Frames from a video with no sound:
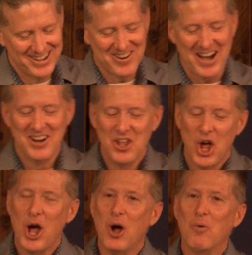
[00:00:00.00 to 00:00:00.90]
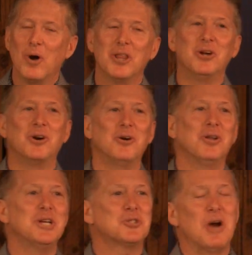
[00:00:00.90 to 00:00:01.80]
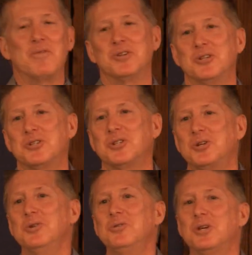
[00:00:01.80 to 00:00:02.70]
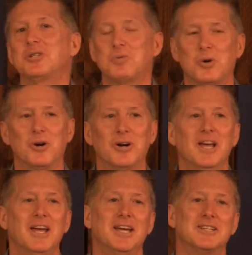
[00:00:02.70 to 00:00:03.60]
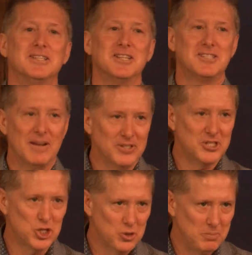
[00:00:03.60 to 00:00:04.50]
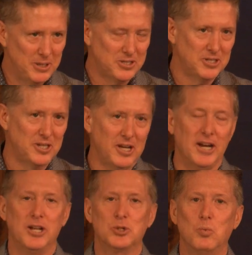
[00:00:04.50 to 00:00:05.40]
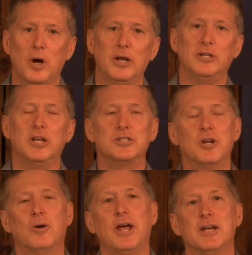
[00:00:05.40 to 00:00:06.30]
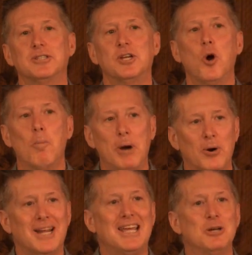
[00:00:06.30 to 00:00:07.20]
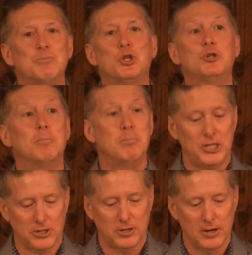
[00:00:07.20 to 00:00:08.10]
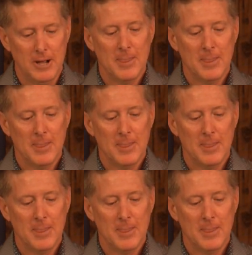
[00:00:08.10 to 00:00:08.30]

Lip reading: All right, one of the earliest references to this word is in the 7th century BC, and it's what is known as the Homeric hymn to Demeter.